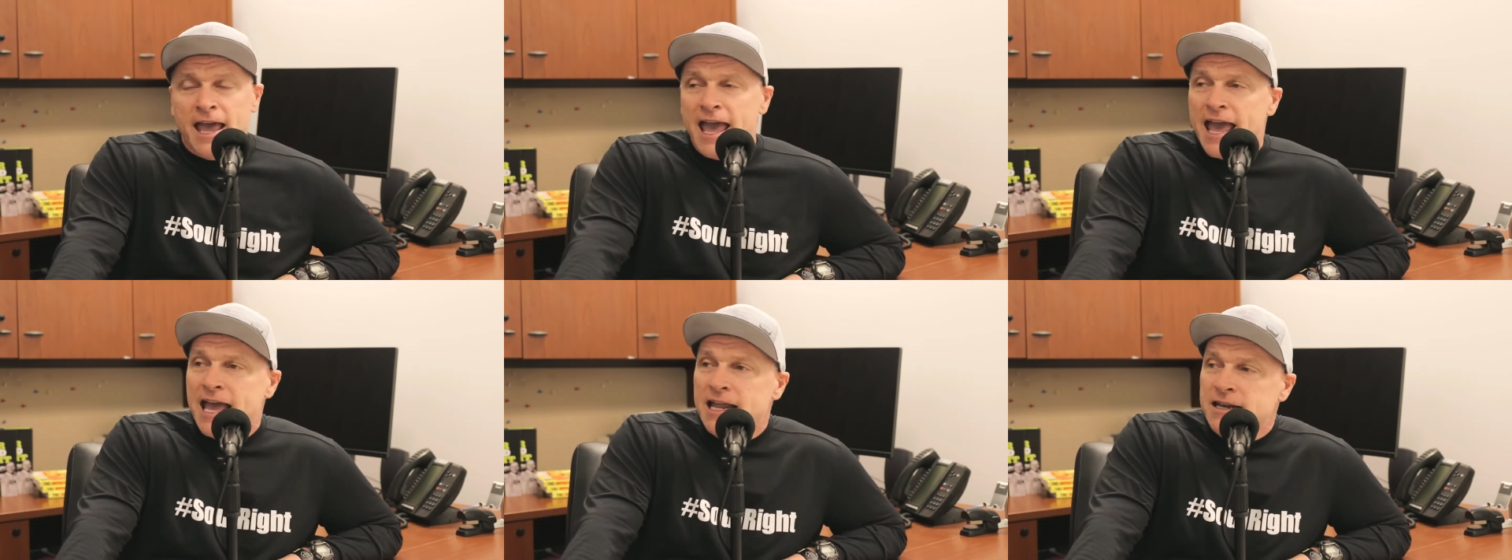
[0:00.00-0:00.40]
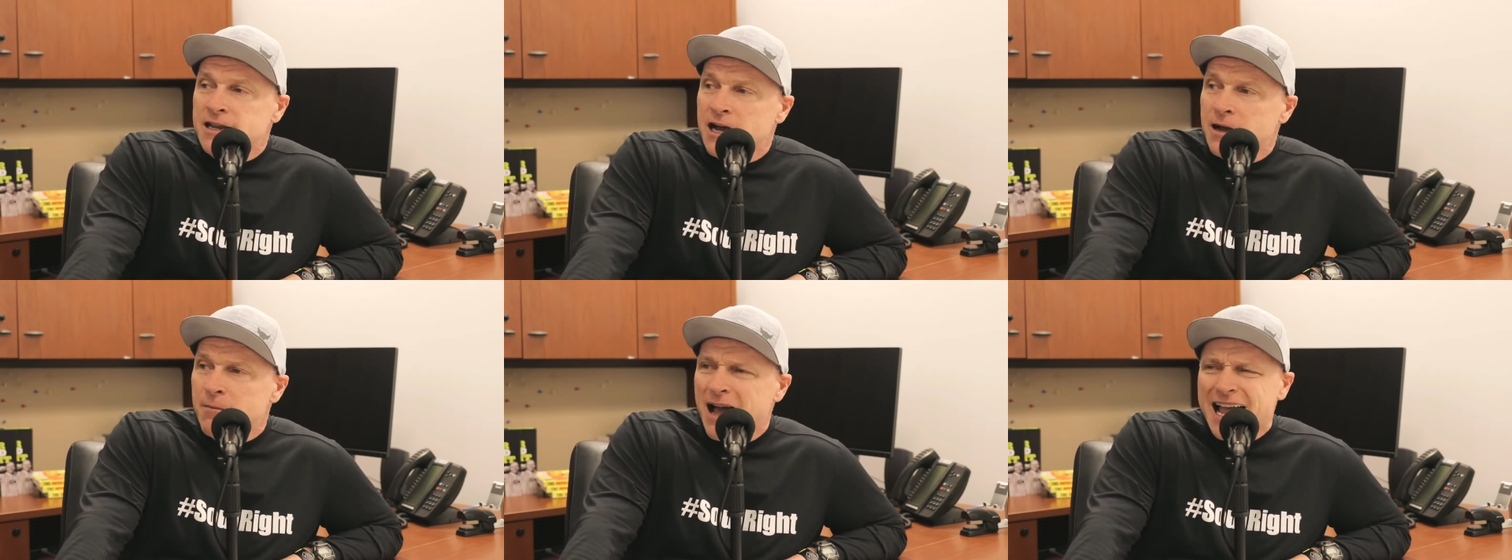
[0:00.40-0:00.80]
And
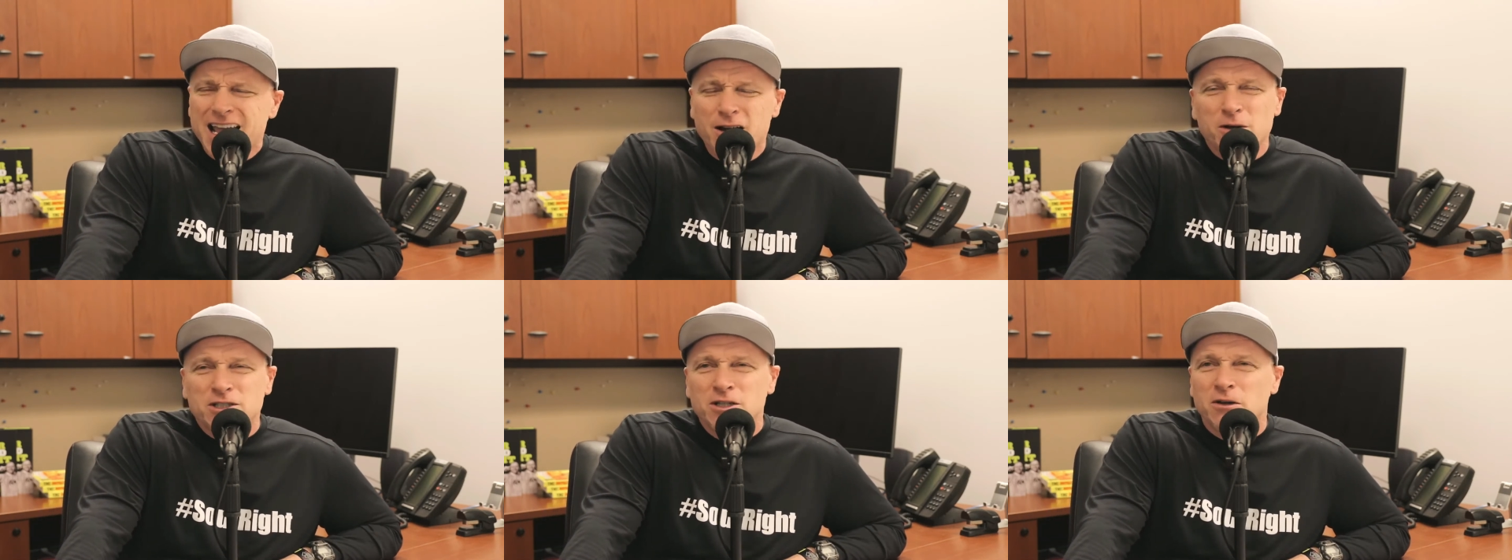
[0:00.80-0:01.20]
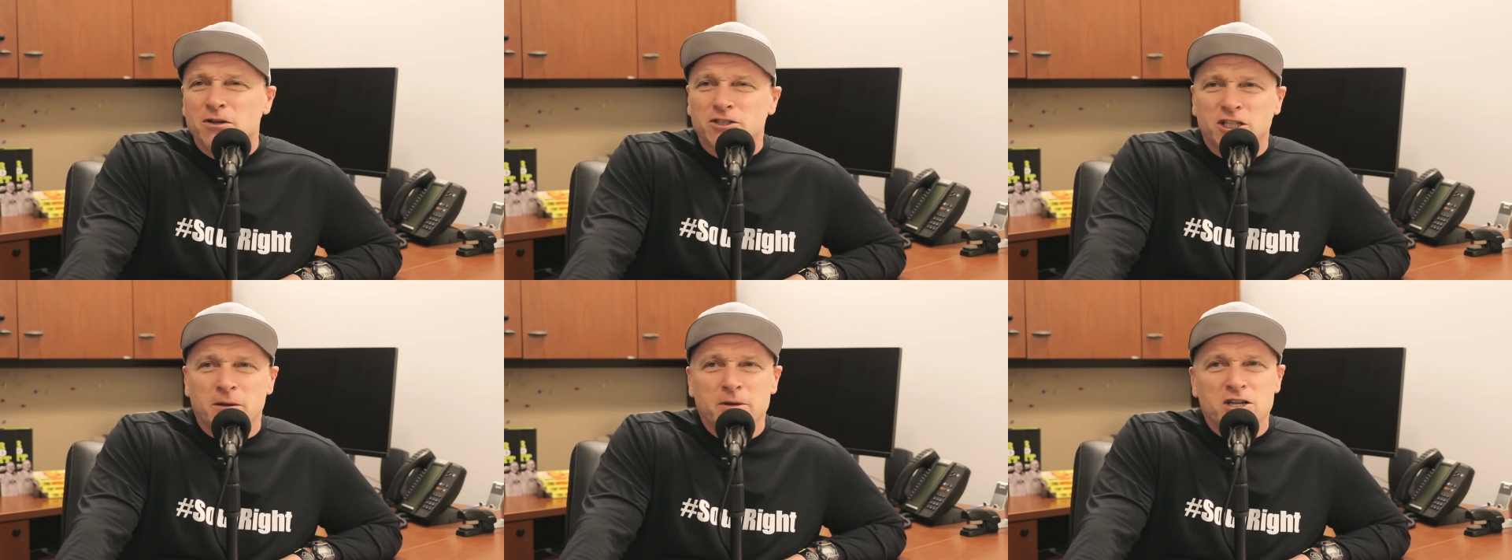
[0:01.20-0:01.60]
um, I always know
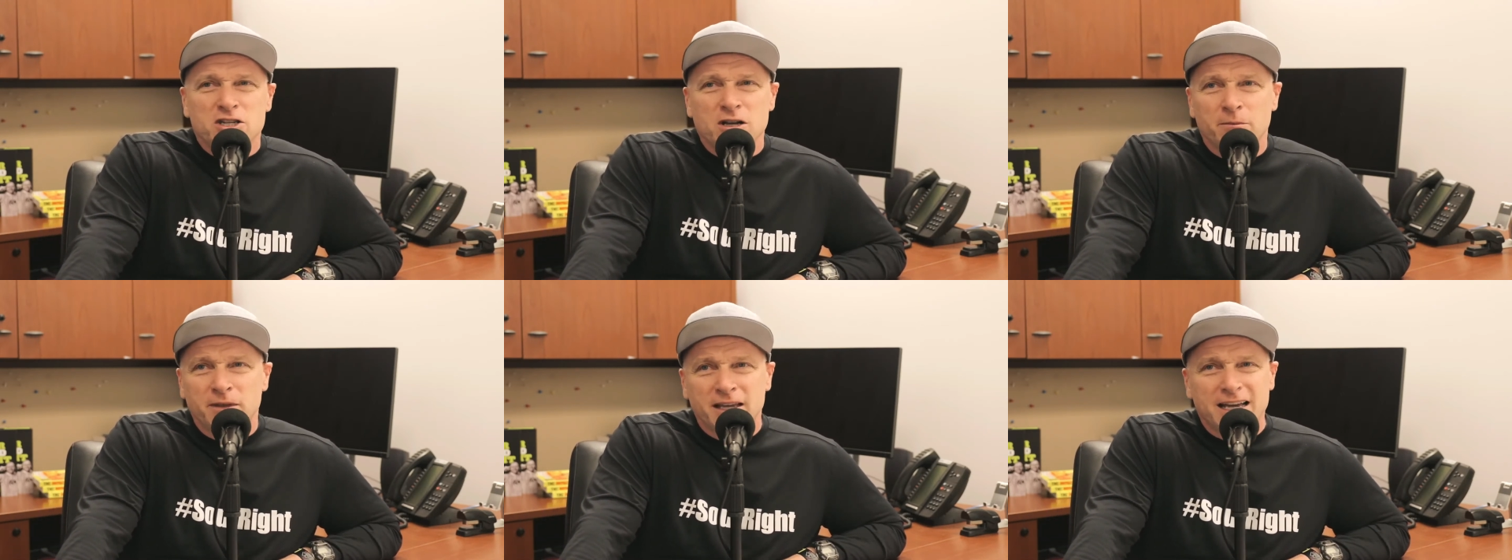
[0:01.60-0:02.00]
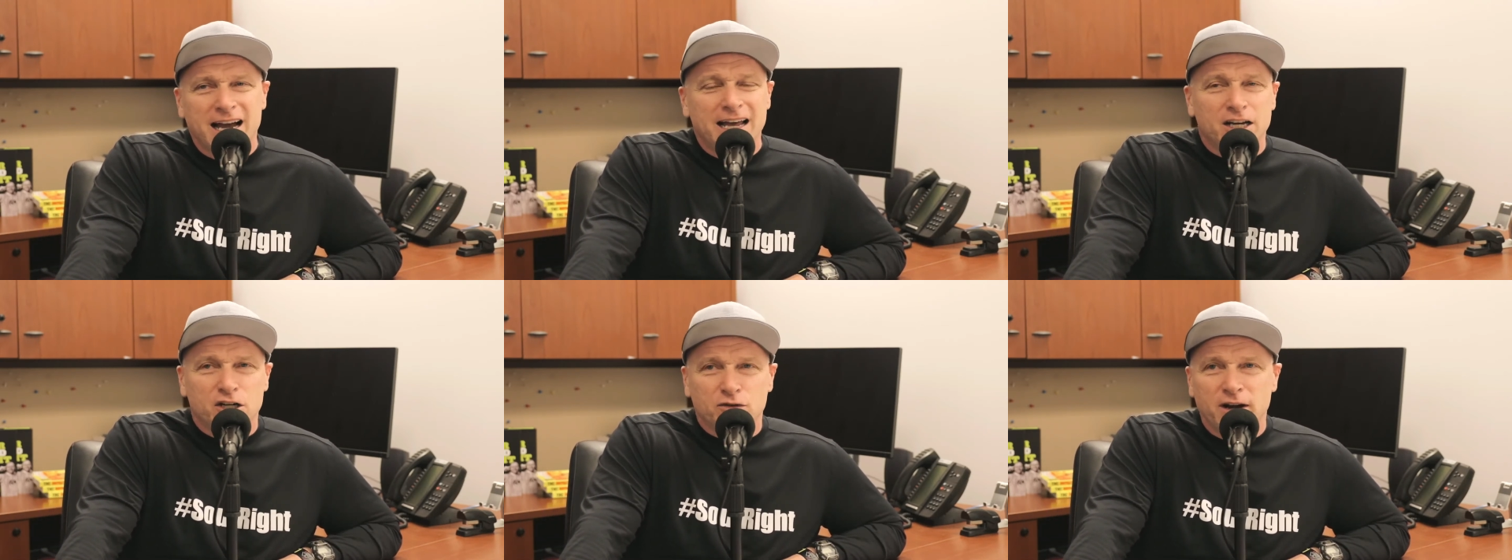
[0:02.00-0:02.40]
there's going to be something
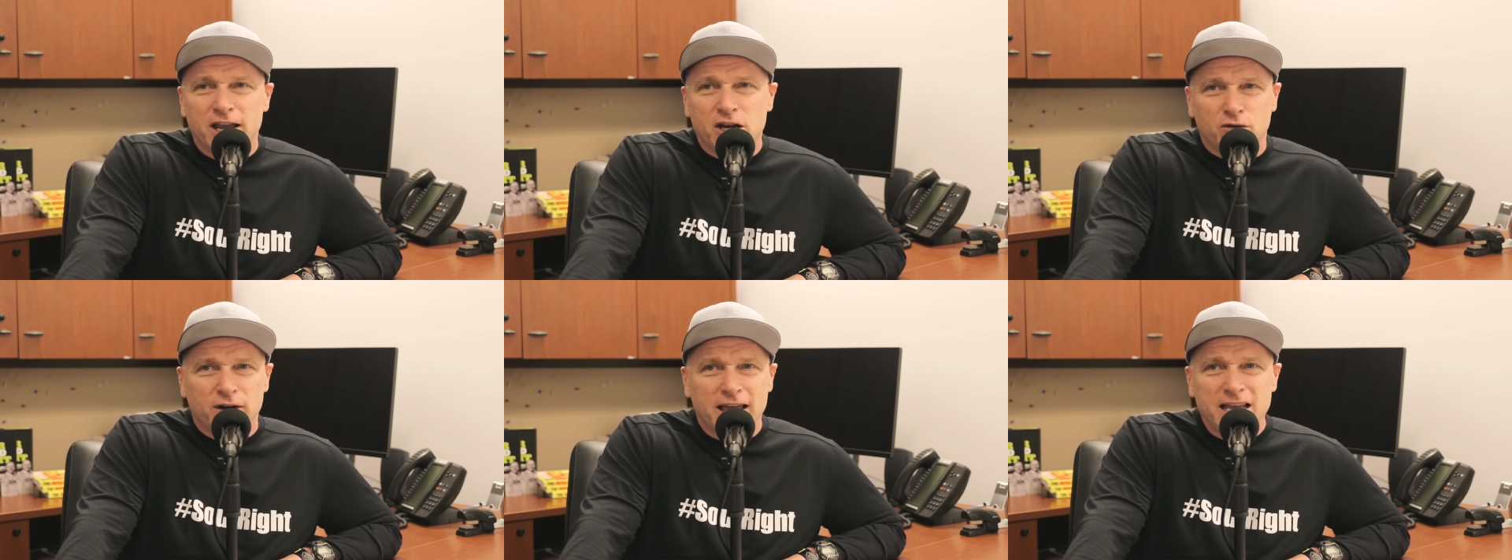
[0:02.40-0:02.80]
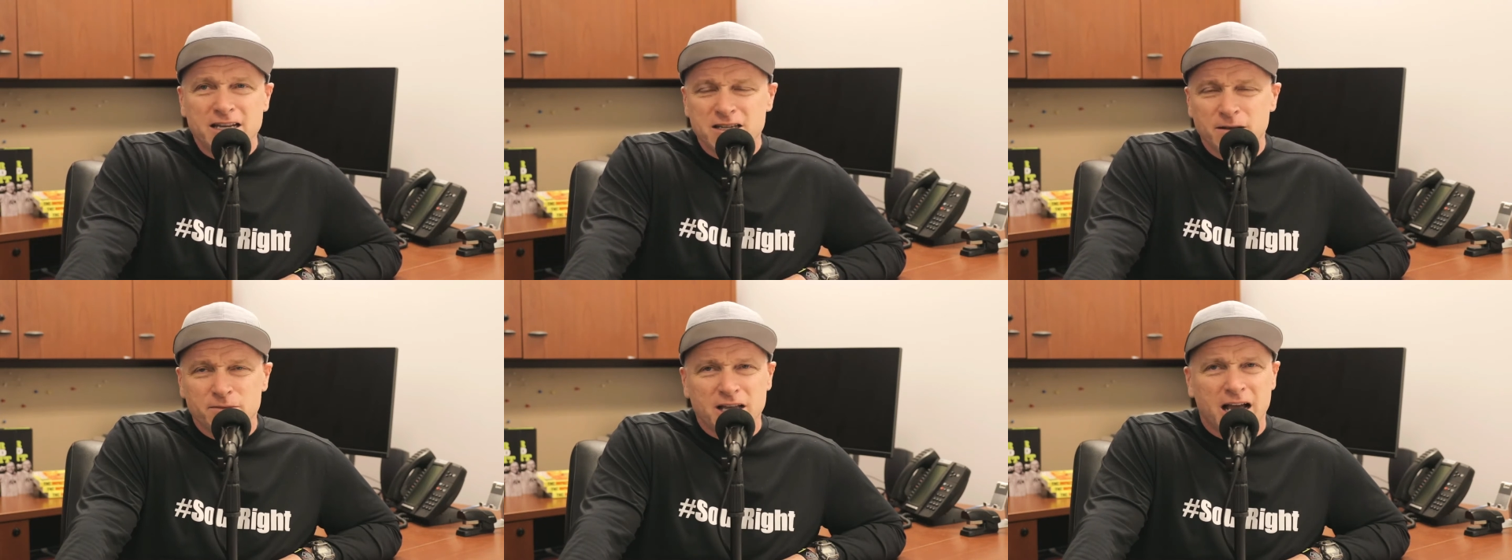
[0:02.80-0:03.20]
kind of cray cray,
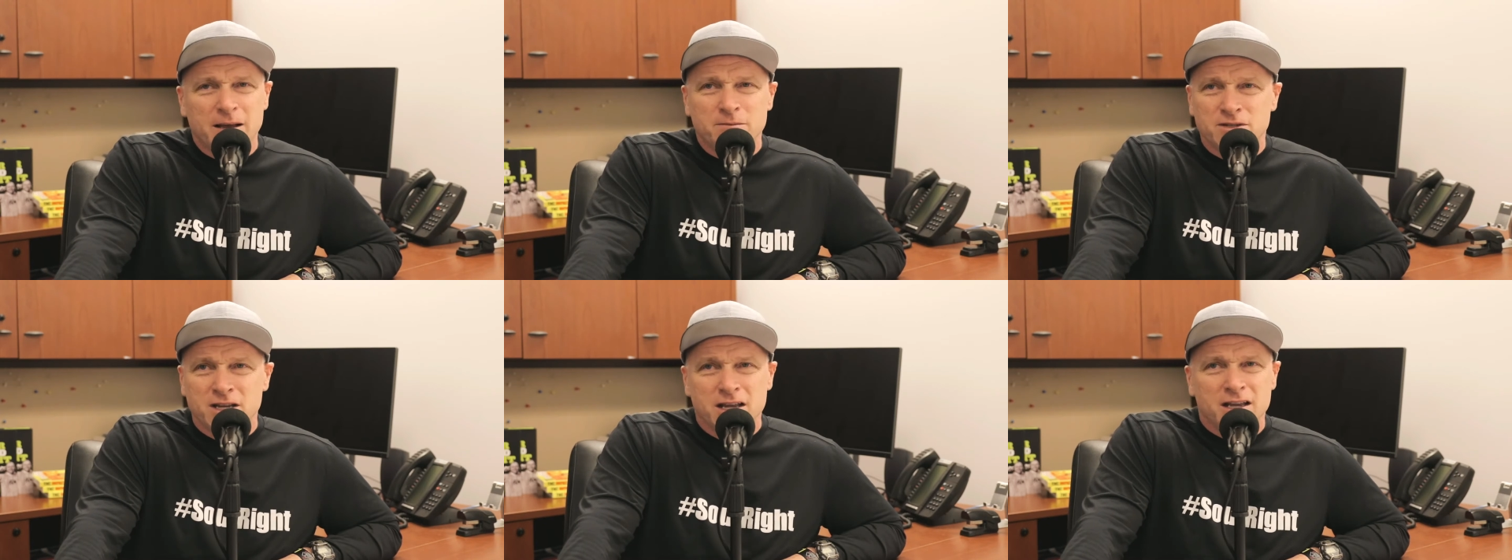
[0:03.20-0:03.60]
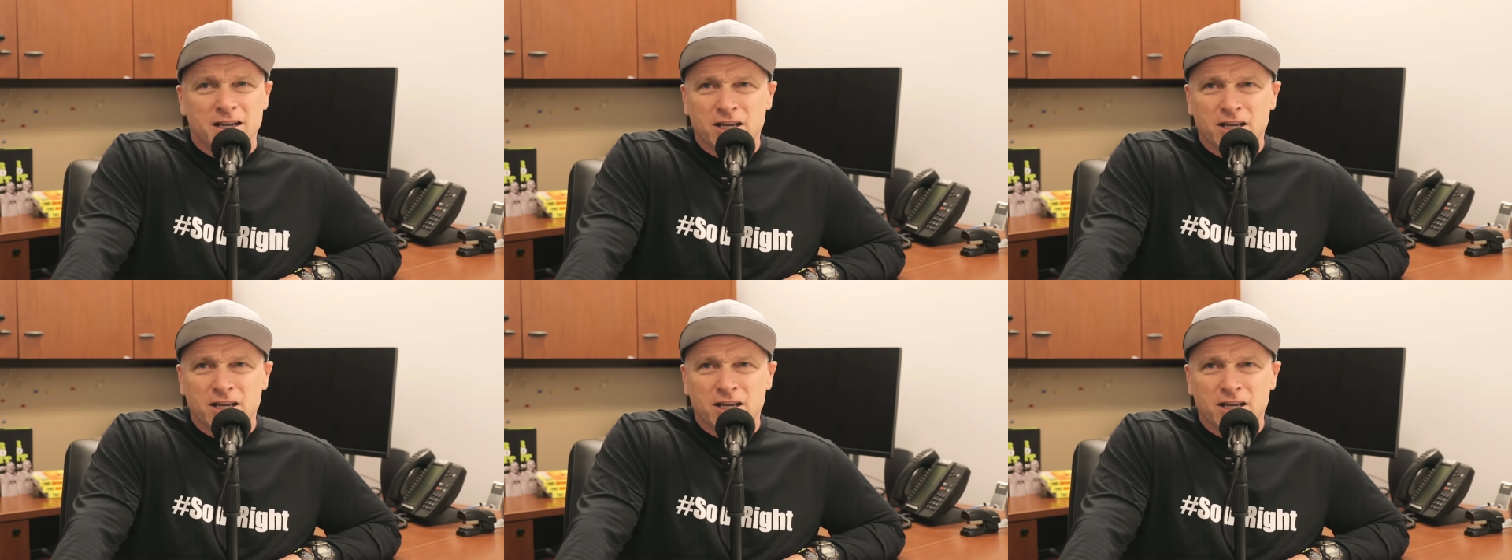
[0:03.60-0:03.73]
sometimes,